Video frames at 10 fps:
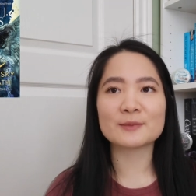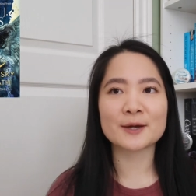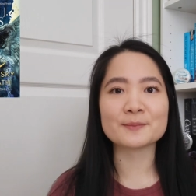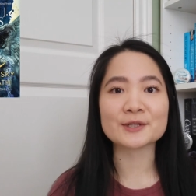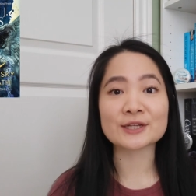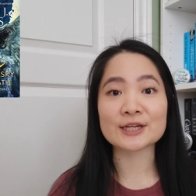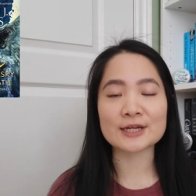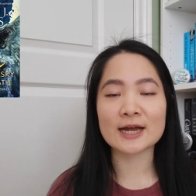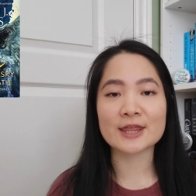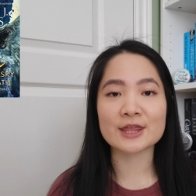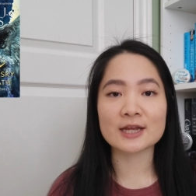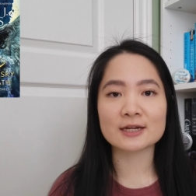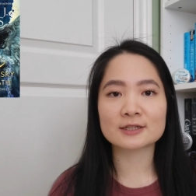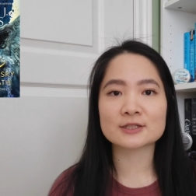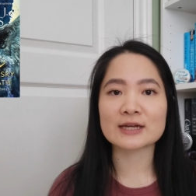ability, I
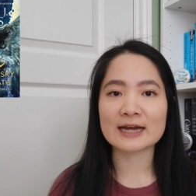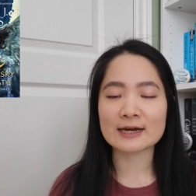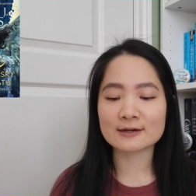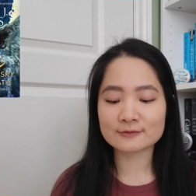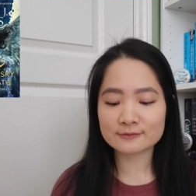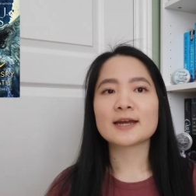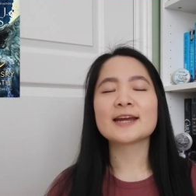think, to have.